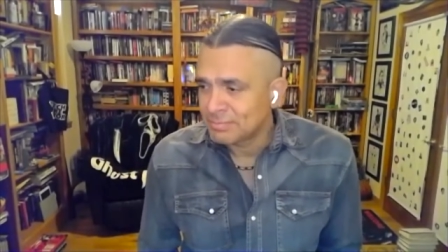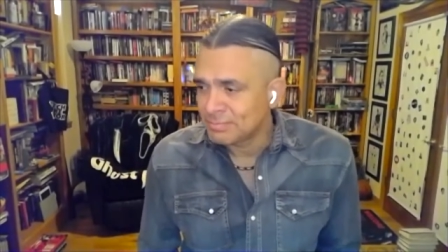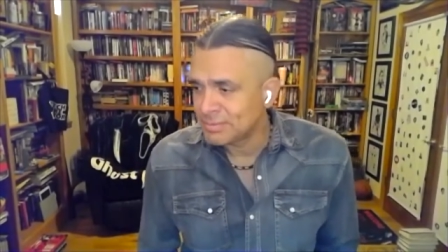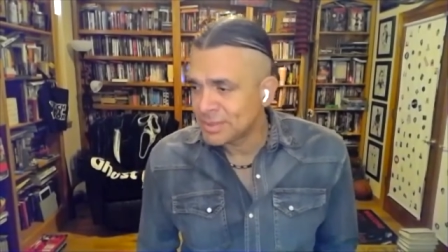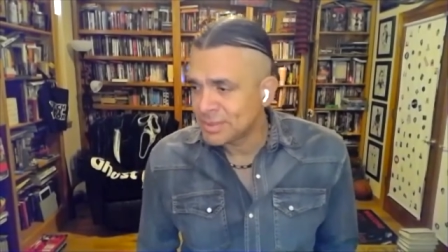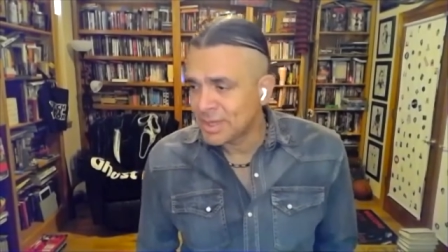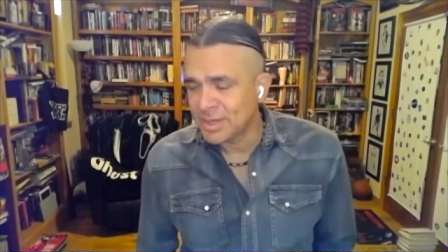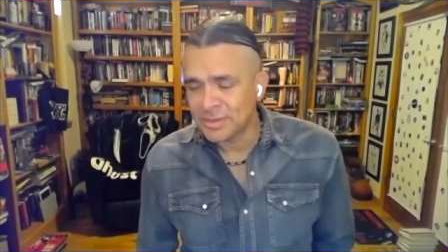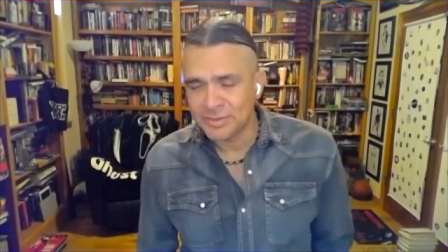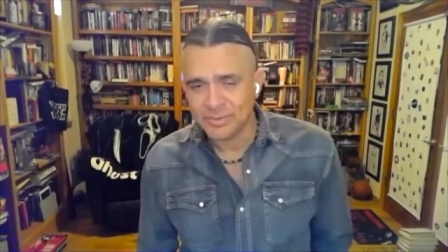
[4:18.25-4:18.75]

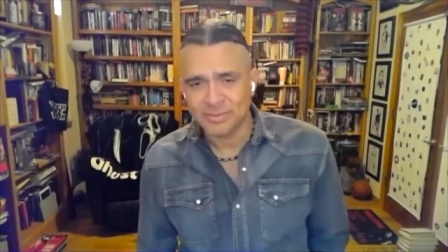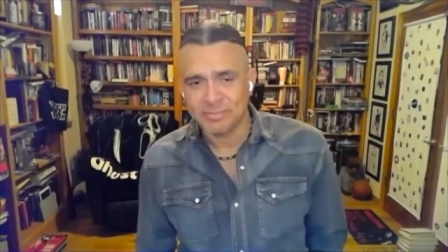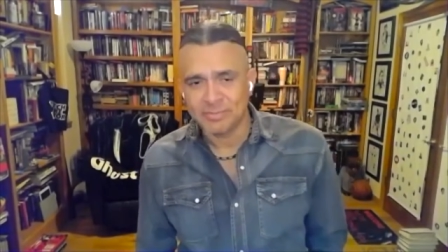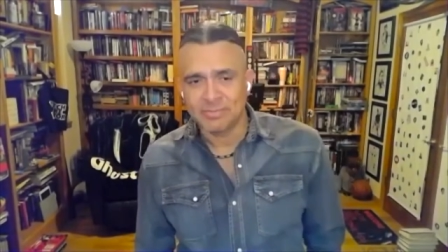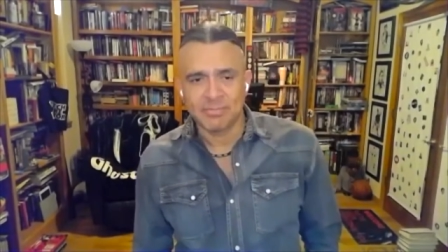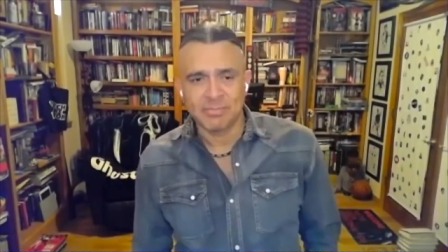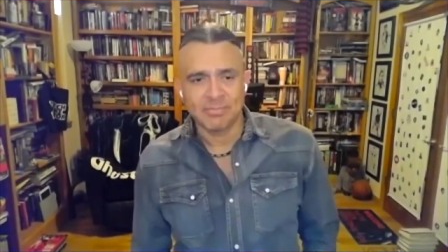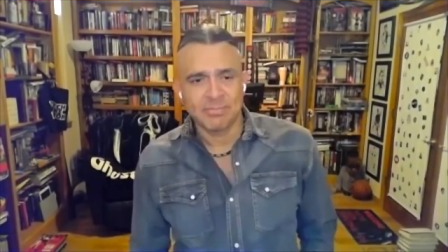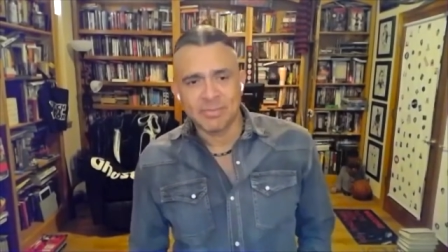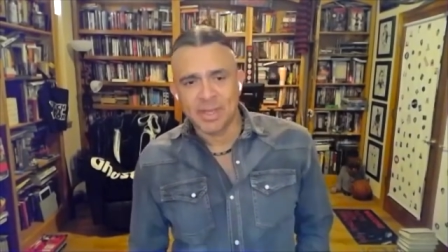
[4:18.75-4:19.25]
size
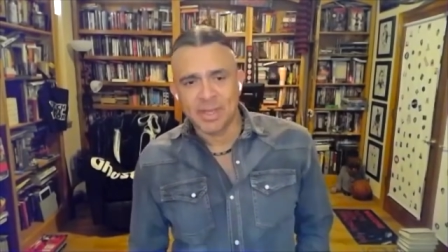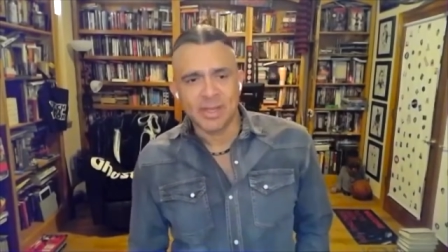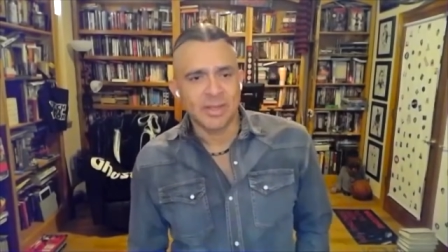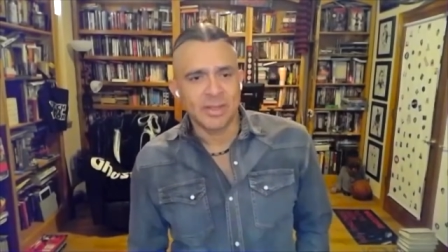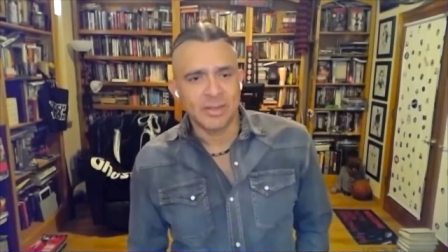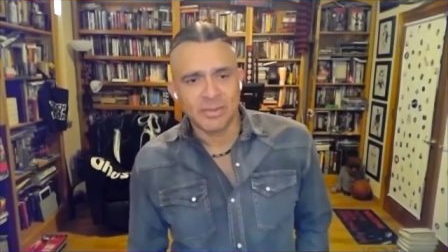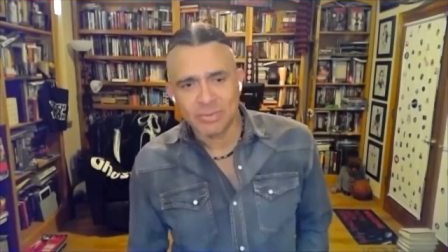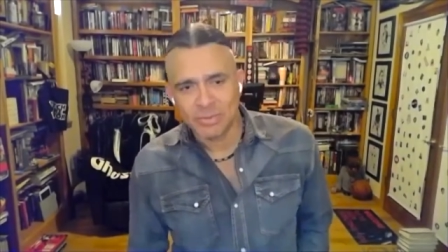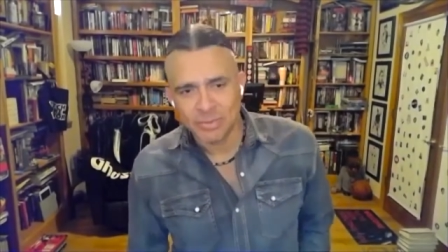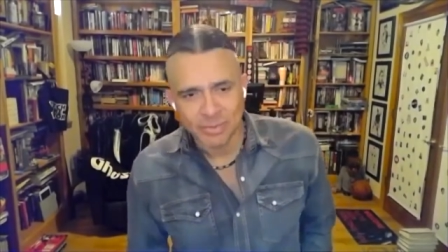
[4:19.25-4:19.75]

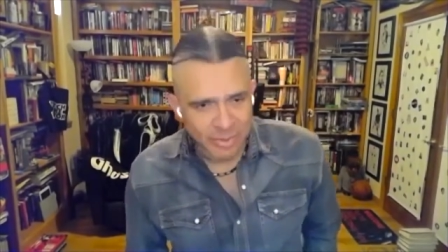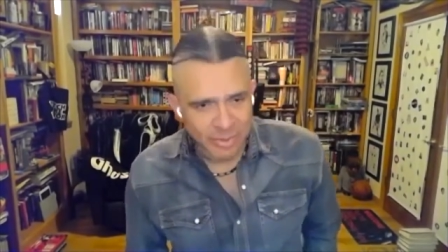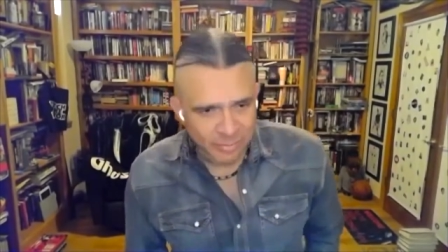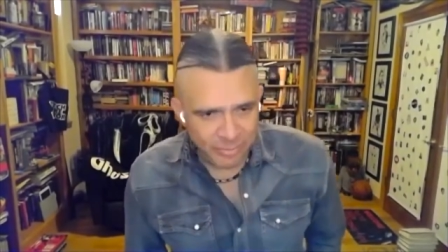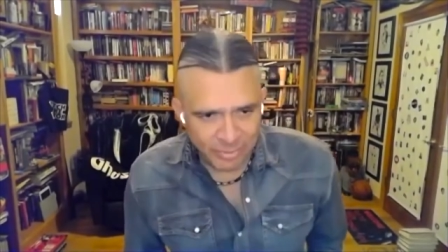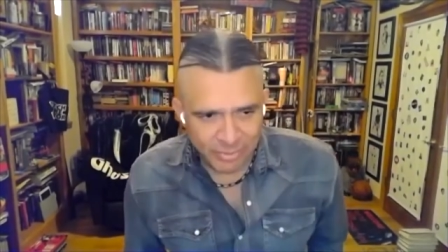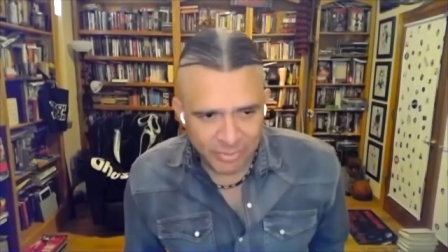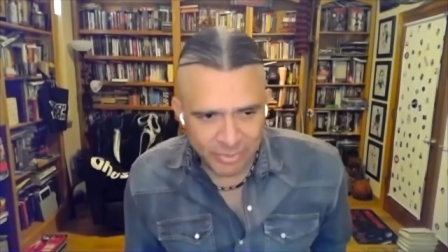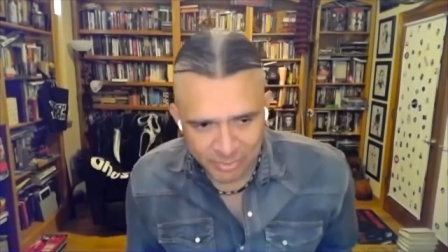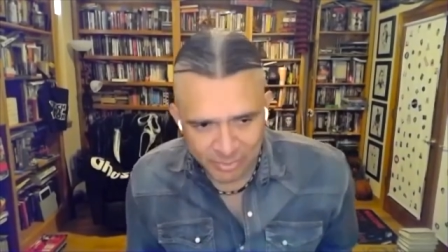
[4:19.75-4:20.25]
nines or
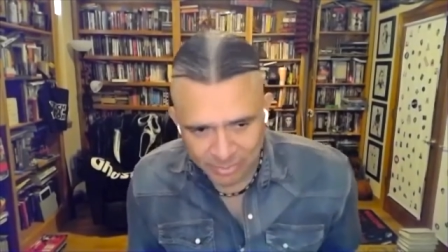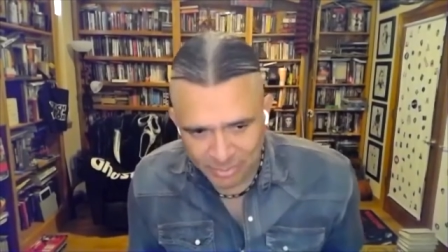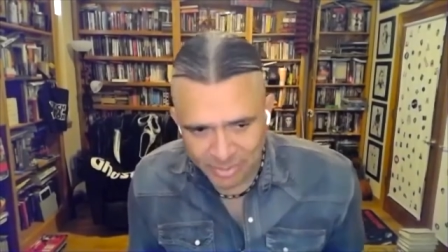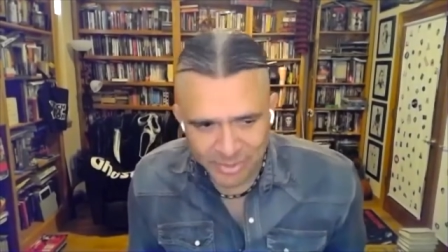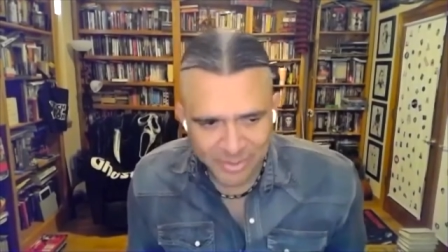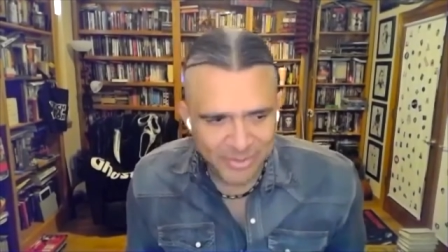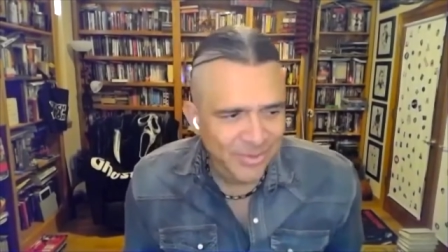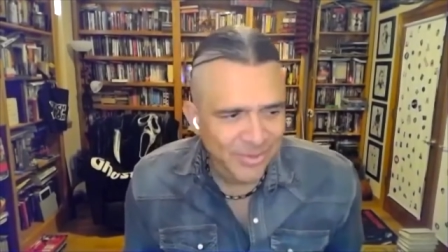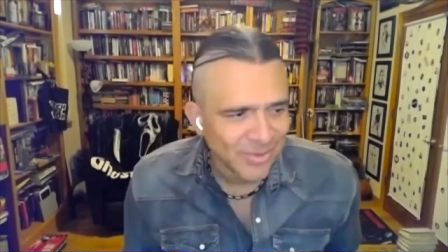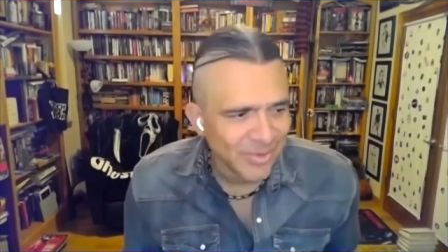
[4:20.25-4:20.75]
whatever she
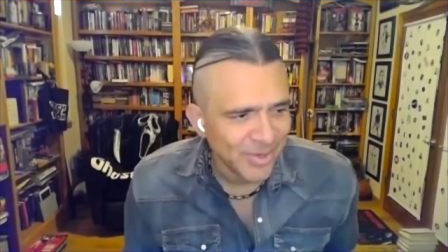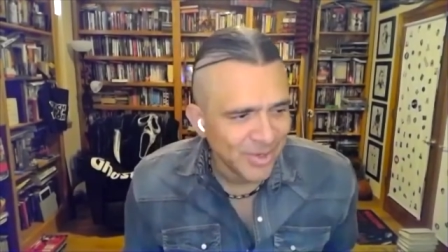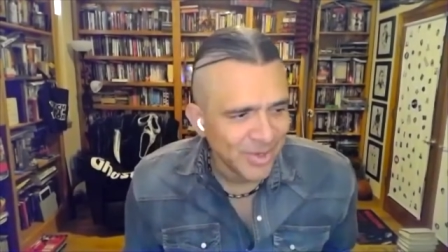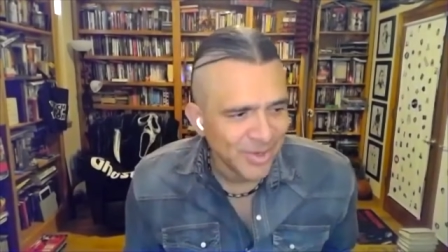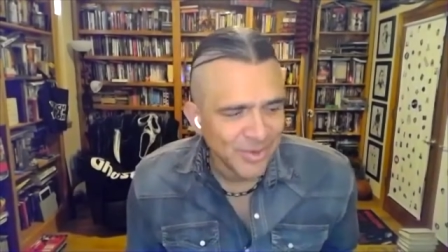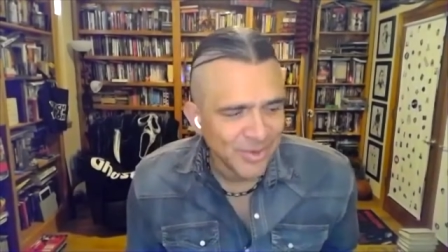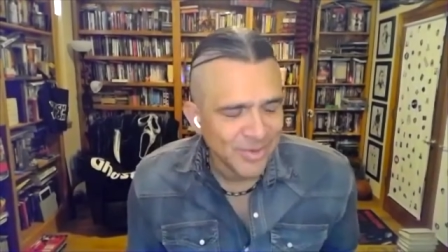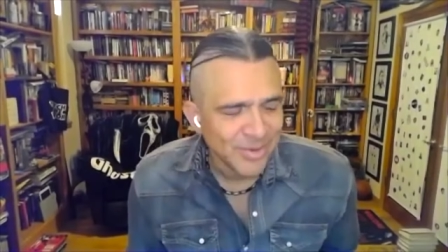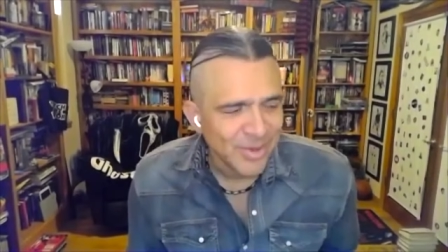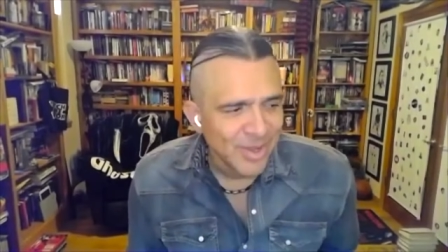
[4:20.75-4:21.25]
wears,
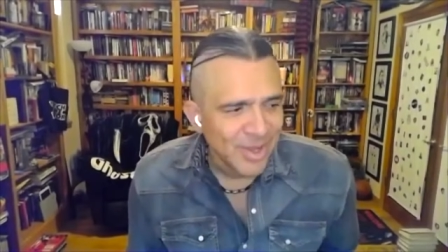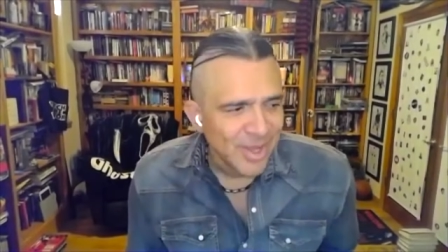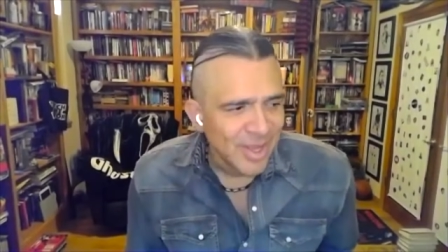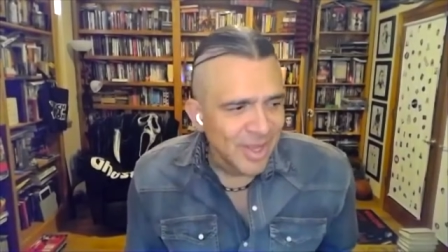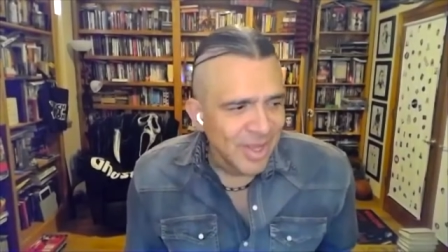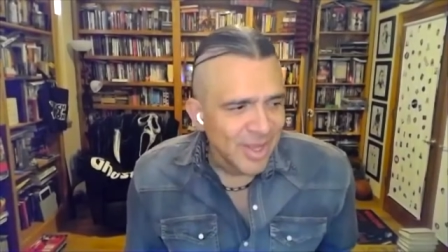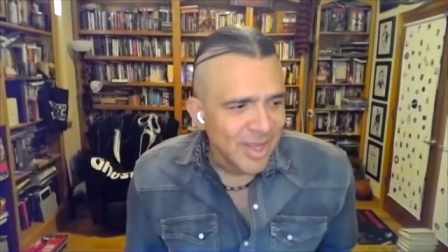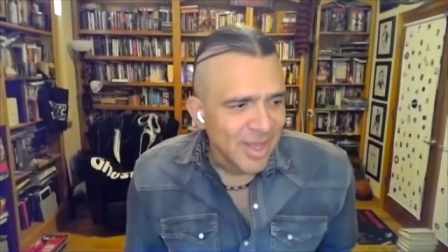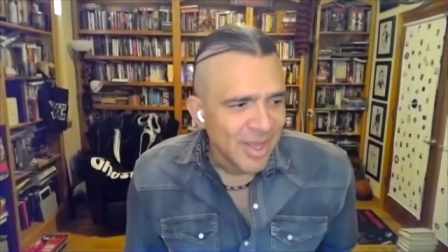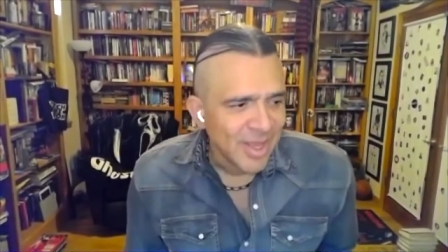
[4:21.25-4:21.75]

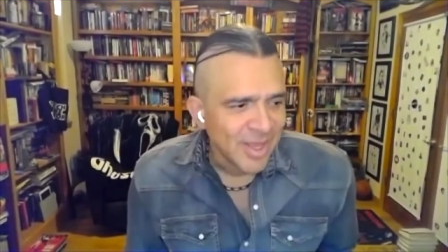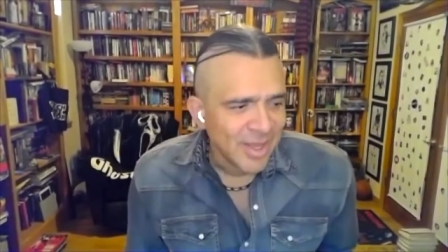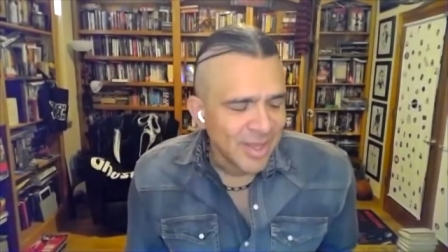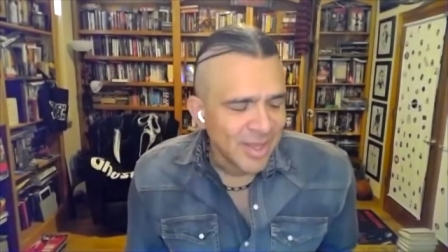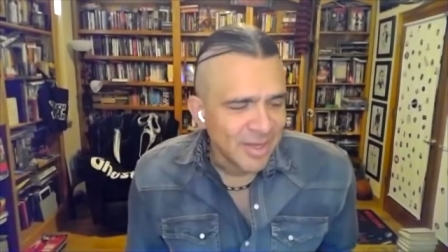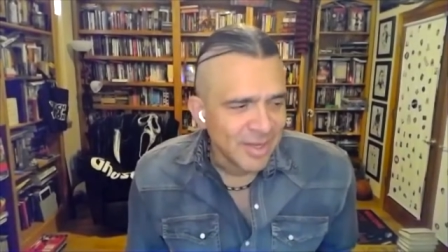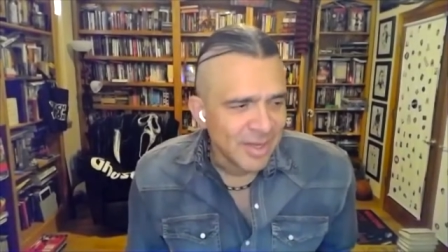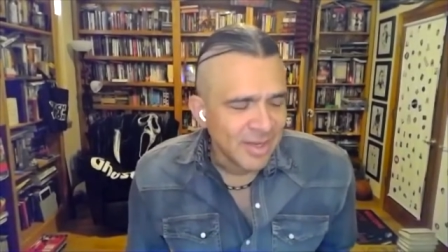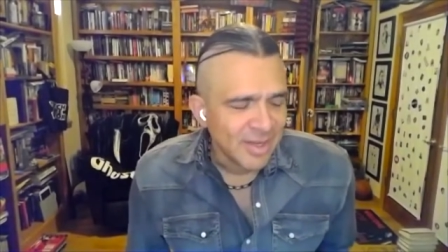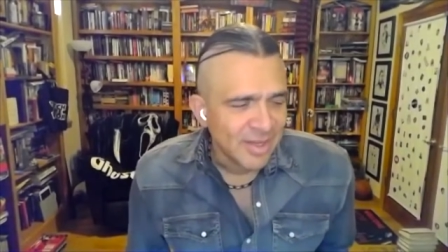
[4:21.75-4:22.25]

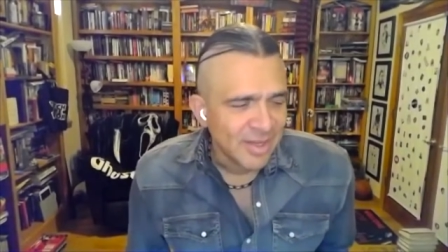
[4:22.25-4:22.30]
and